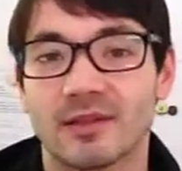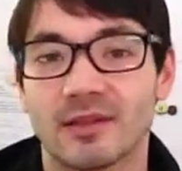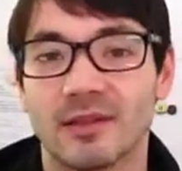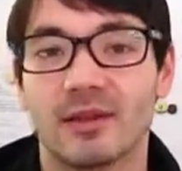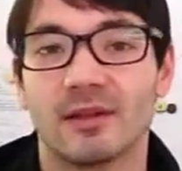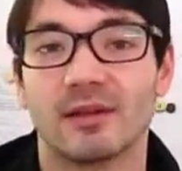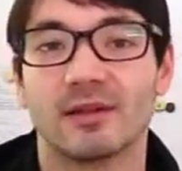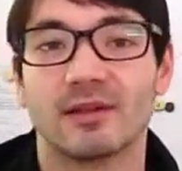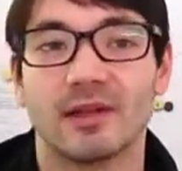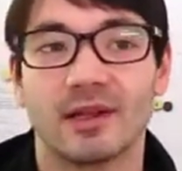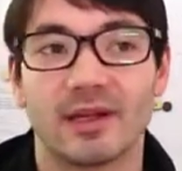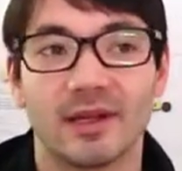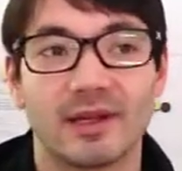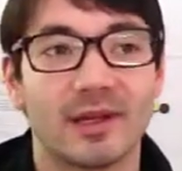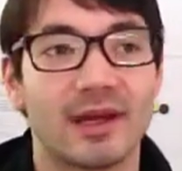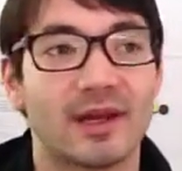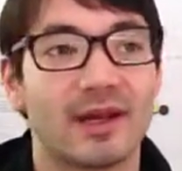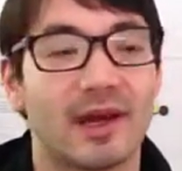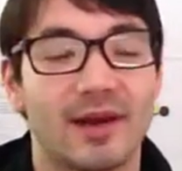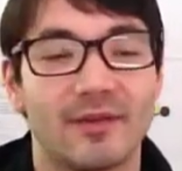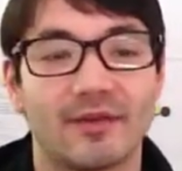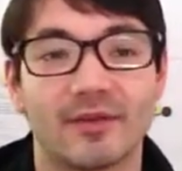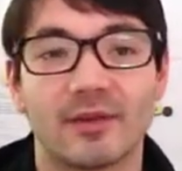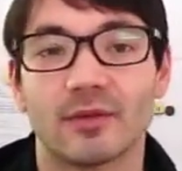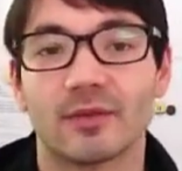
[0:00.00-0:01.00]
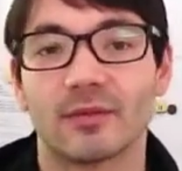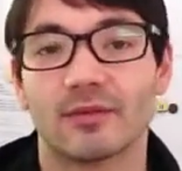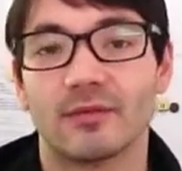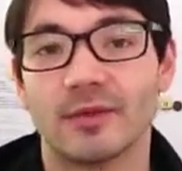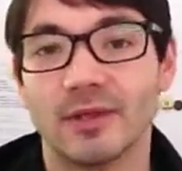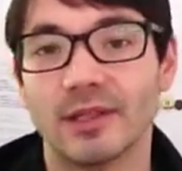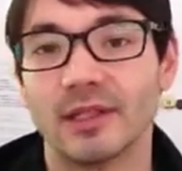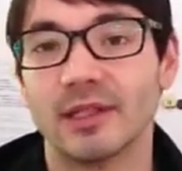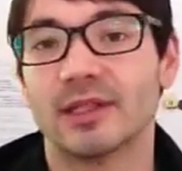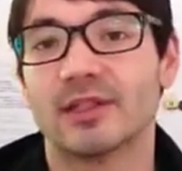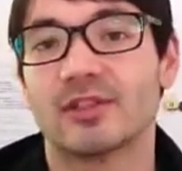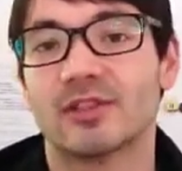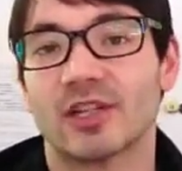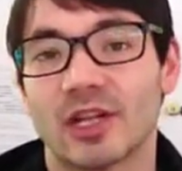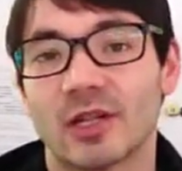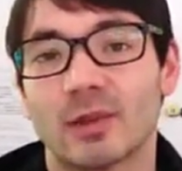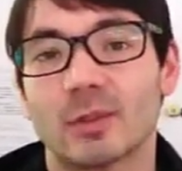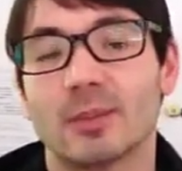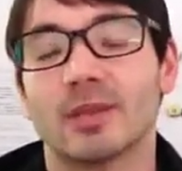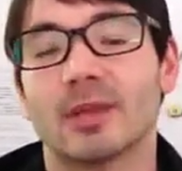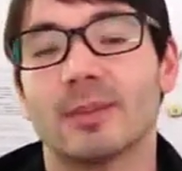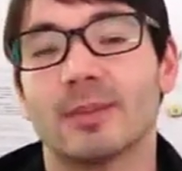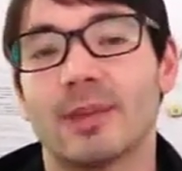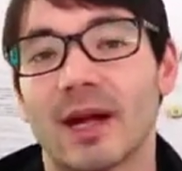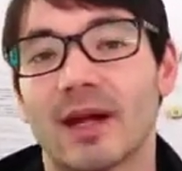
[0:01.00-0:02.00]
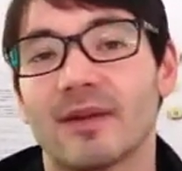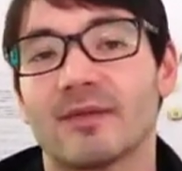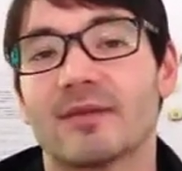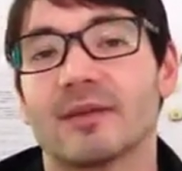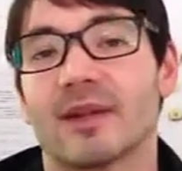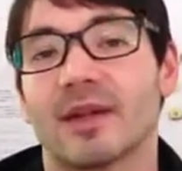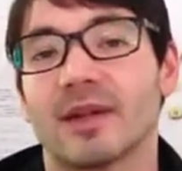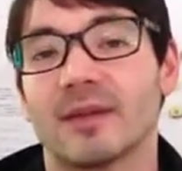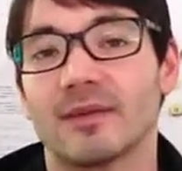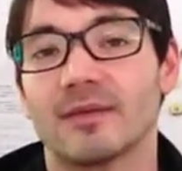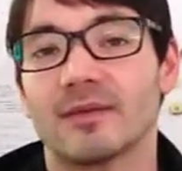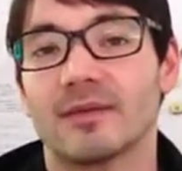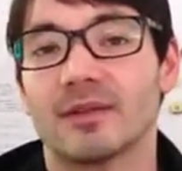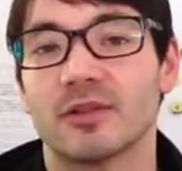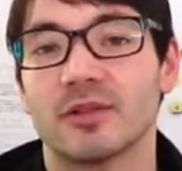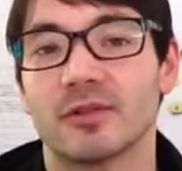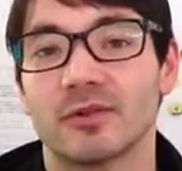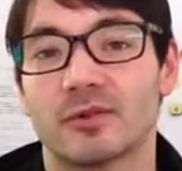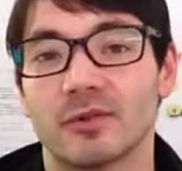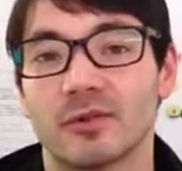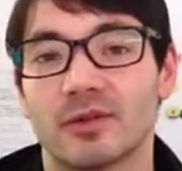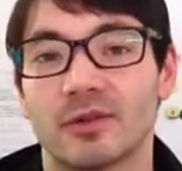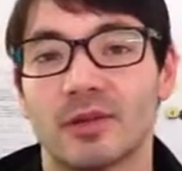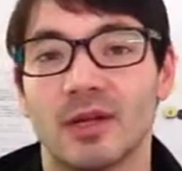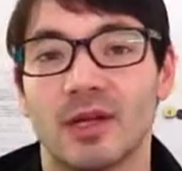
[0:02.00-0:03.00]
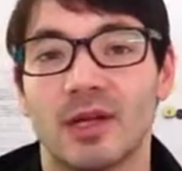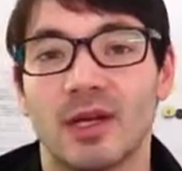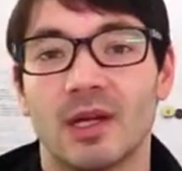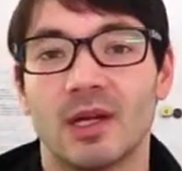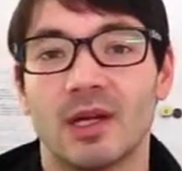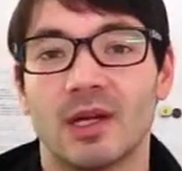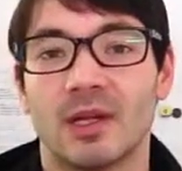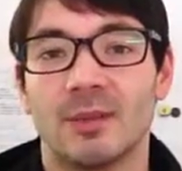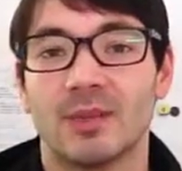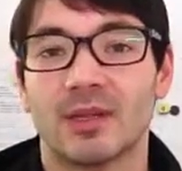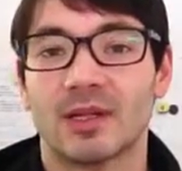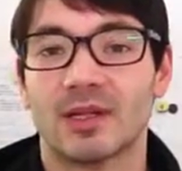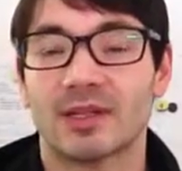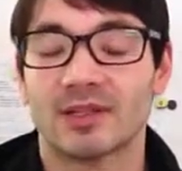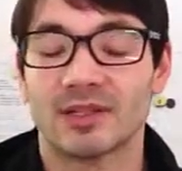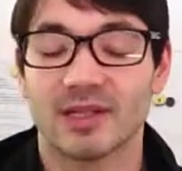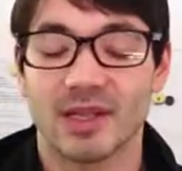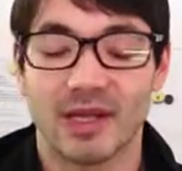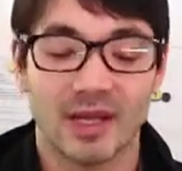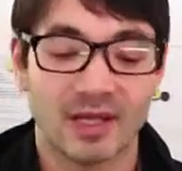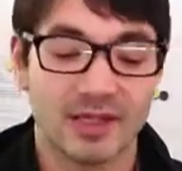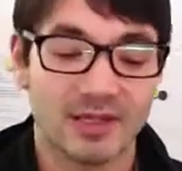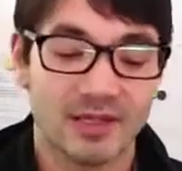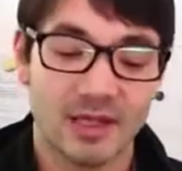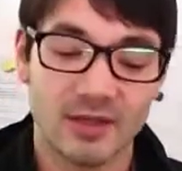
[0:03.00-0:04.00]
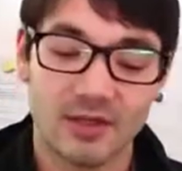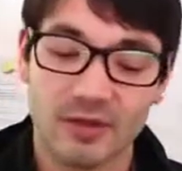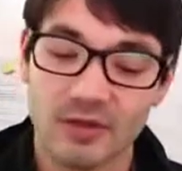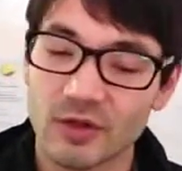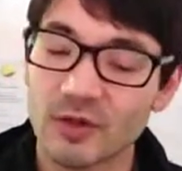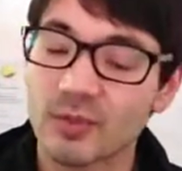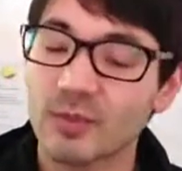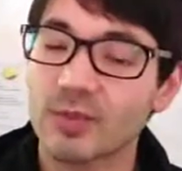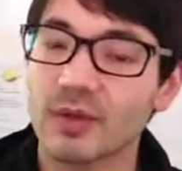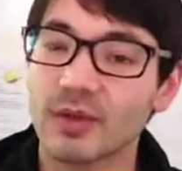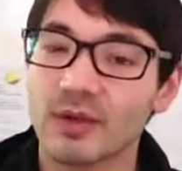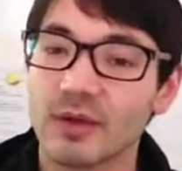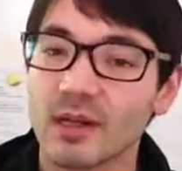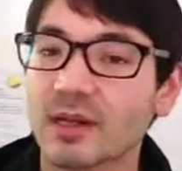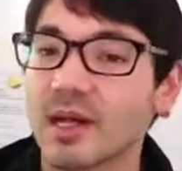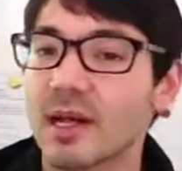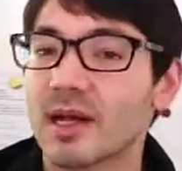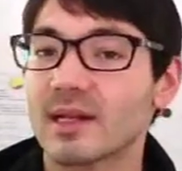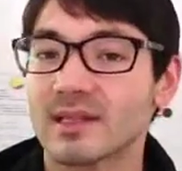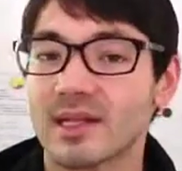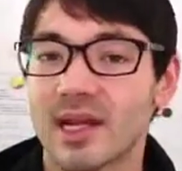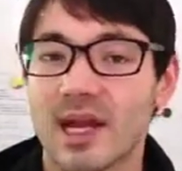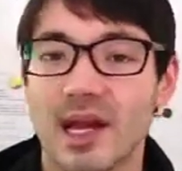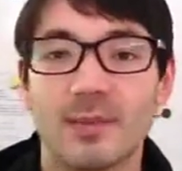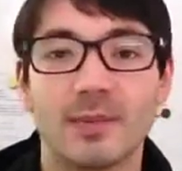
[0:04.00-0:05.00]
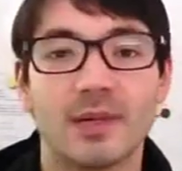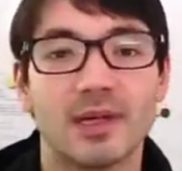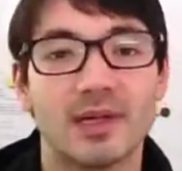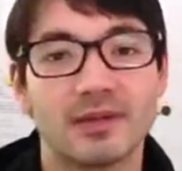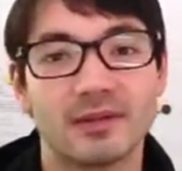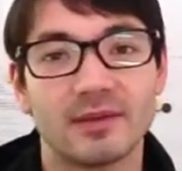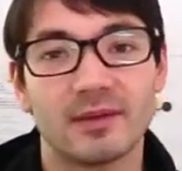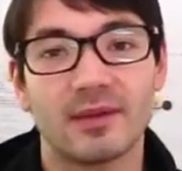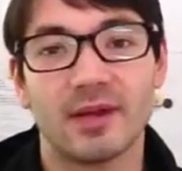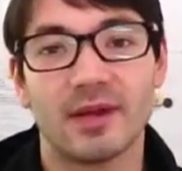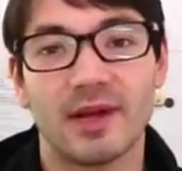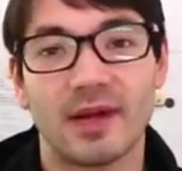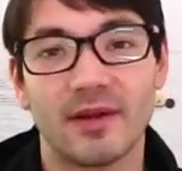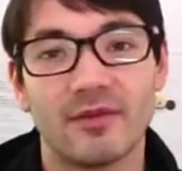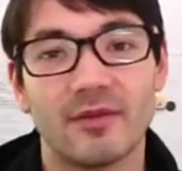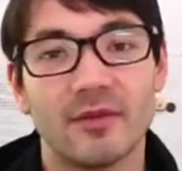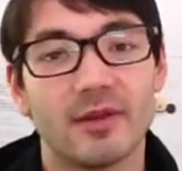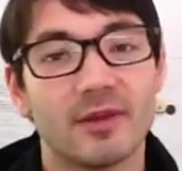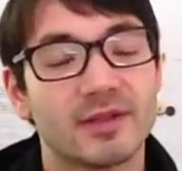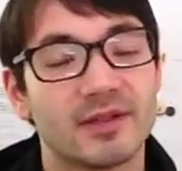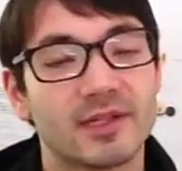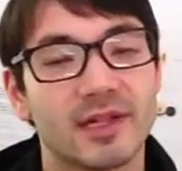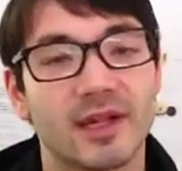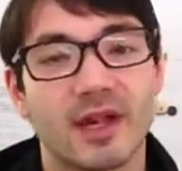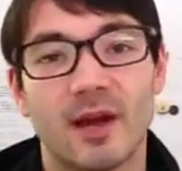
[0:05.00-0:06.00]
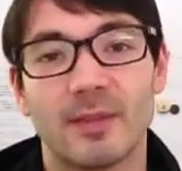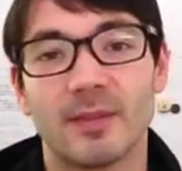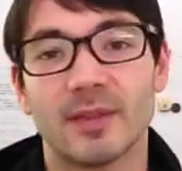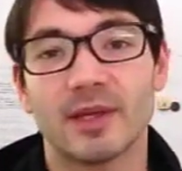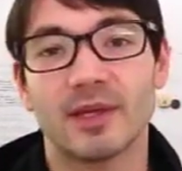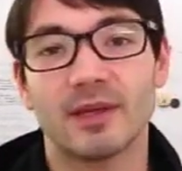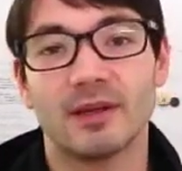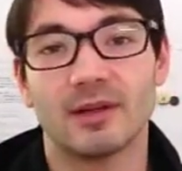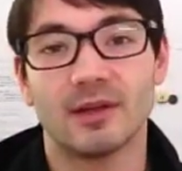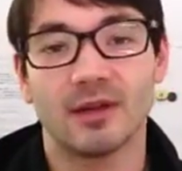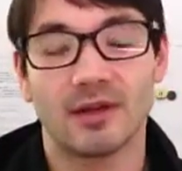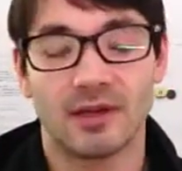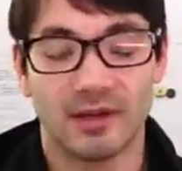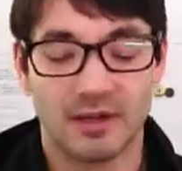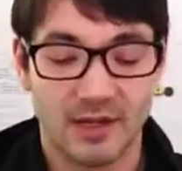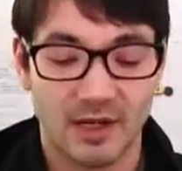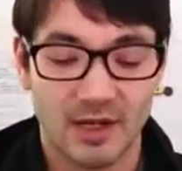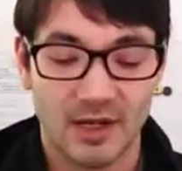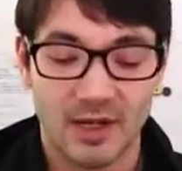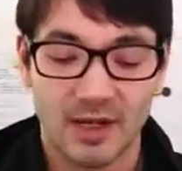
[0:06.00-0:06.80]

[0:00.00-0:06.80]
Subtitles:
Like I feel really genuinely bad for that individual, because like I said, you do put a lot of time and effort into coming here, and